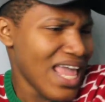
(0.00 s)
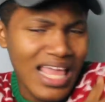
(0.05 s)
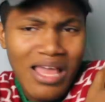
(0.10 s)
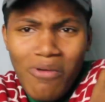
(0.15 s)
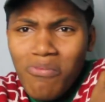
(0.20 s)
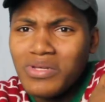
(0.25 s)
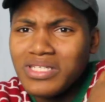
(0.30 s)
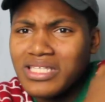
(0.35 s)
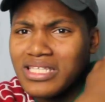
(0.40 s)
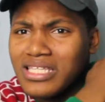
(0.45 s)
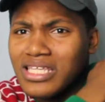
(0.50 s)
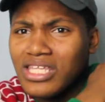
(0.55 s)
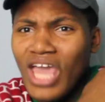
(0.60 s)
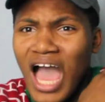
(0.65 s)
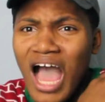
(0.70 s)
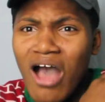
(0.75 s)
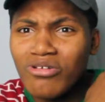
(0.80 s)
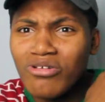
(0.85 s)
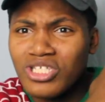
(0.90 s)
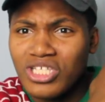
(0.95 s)
It was,
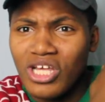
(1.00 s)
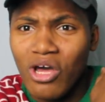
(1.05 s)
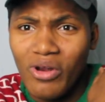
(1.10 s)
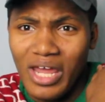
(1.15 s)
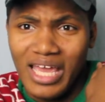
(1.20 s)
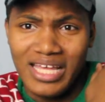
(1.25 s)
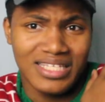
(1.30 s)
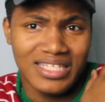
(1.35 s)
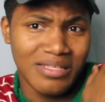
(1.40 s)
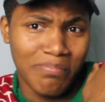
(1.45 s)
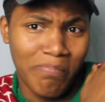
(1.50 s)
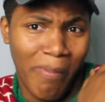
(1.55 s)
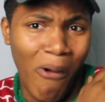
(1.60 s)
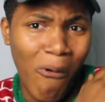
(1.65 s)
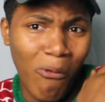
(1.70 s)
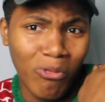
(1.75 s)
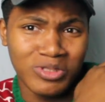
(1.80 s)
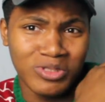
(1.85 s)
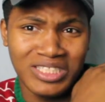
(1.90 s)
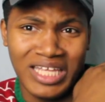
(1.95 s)
y'all saw that
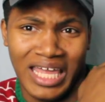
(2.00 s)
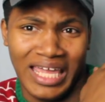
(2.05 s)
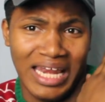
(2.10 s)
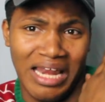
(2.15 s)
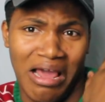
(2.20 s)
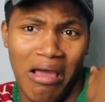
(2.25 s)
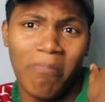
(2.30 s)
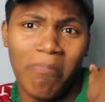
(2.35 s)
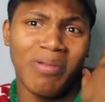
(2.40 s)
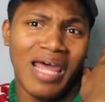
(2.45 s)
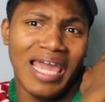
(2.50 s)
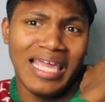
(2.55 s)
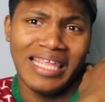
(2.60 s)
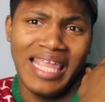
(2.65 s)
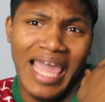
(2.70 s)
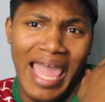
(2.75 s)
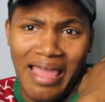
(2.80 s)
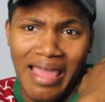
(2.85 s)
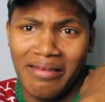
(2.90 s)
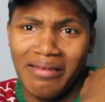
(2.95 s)
bone sticking up
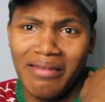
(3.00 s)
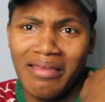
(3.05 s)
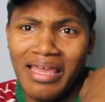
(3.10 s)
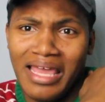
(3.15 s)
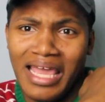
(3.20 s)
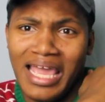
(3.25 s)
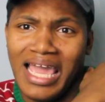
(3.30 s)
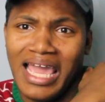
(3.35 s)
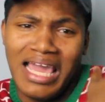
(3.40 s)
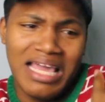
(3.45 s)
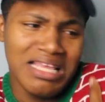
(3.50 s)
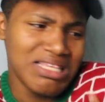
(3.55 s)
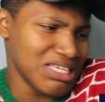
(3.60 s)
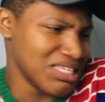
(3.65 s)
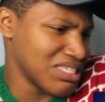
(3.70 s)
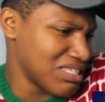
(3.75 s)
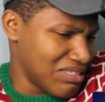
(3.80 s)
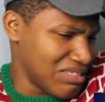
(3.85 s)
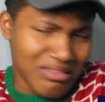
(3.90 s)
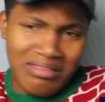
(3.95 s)
like that, and he
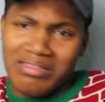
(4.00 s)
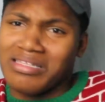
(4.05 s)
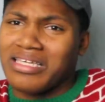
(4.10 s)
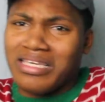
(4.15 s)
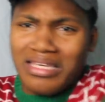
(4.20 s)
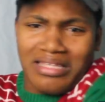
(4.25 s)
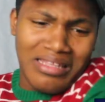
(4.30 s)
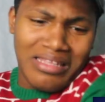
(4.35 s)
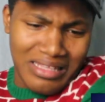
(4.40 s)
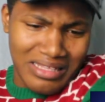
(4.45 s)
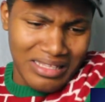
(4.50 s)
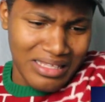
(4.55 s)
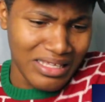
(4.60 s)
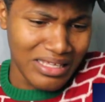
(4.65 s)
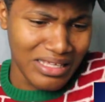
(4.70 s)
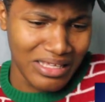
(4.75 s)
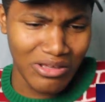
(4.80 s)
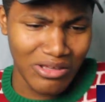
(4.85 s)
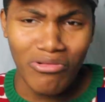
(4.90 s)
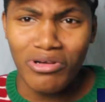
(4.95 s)
just.
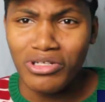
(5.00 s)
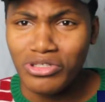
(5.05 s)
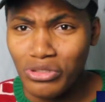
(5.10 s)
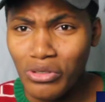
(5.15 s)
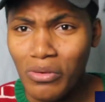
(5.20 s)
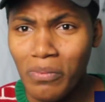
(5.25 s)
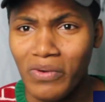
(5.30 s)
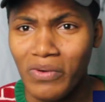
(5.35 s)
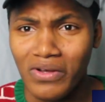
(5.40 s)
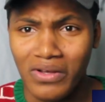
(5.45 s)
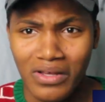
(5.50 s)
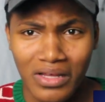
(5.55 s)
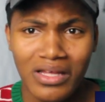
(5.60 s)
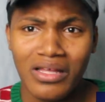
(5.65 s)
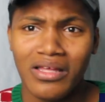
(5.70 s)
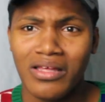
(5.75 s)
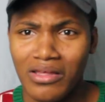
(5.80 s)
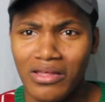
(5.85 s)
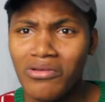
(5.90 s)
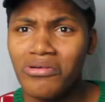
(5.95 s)
You a trooper.
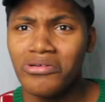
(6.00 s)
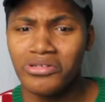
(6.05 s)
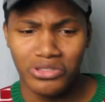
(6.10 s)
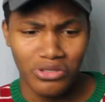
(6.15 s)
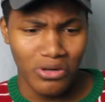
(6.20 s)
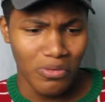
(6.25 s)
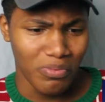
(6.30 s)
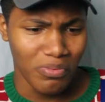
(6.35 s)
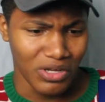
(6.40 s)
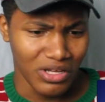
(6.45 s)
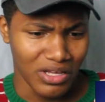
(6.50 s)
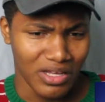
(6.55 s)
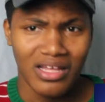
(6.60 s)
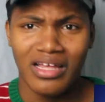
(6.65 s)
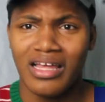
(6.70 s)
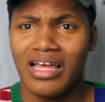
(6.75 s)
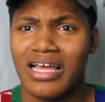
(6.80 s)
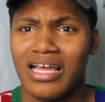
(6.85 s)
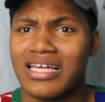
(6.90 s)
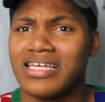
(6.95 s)
You a trooper.
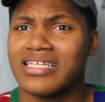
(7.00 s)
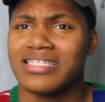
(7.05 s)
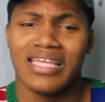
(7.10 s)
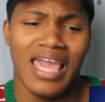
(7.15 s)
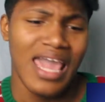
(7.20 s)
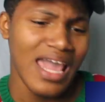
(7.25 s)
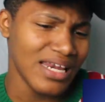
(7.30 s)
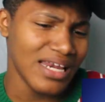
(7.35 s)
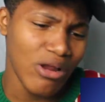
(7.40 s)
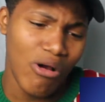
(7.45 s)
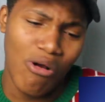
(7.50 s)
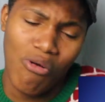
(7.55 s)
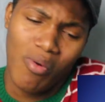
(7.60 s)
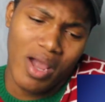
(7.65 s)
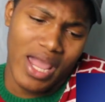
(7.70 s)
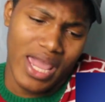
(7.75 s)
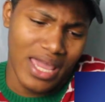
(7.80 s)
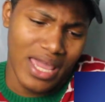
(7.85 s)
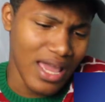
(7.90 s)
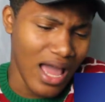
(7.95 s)
Cause ain't no
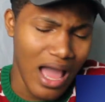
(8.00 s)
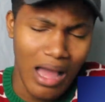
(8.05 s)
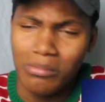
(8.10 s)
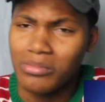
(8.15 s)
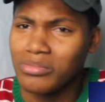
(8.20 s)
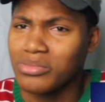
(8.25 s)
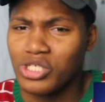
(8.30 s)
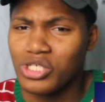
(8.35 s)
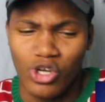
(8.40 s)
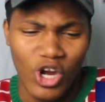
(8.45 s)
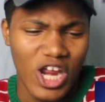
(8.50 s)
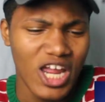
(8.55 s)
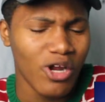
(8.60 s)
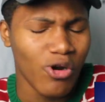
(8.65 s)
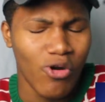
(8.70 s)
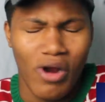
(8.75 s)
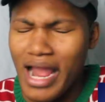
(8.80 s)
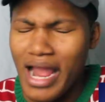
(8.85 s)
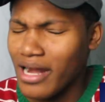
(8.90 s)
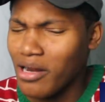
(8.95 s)
way I'm straight
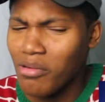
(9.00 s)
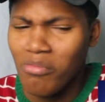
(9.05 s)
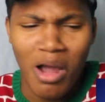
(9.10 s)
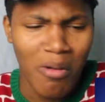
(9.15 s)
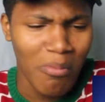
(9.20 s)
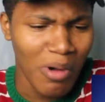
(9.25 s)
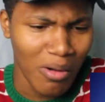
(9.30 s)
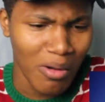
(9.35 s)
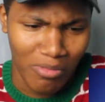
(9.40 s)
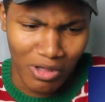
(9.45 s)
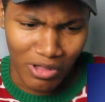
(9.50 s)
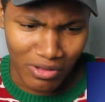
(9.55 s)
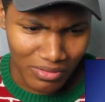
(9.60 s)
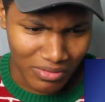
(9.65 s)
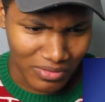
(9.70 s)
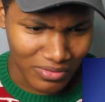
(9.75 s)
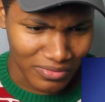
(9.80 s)
crying to my mama.